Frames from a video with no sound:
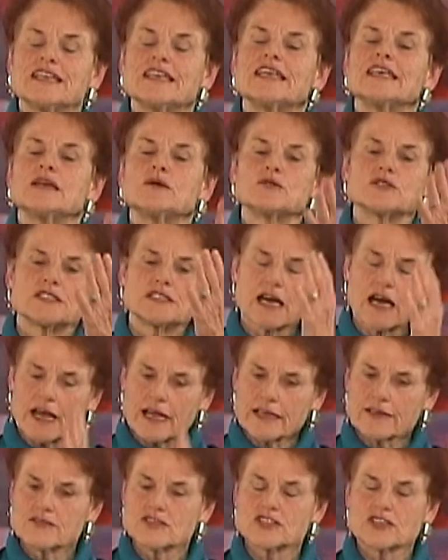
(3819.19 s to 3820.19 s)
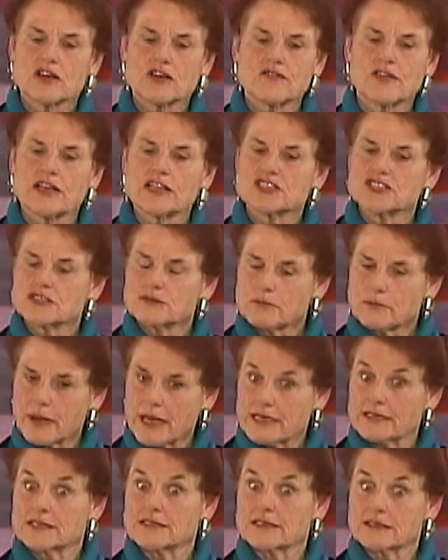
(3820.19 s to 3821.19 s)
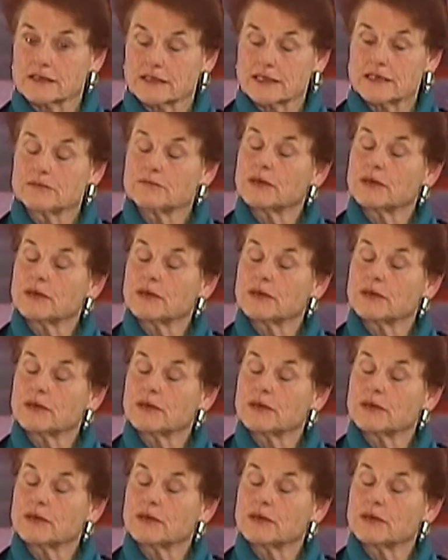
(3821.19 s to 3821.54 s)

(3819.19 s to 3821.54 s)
He was dying of starvation, basically.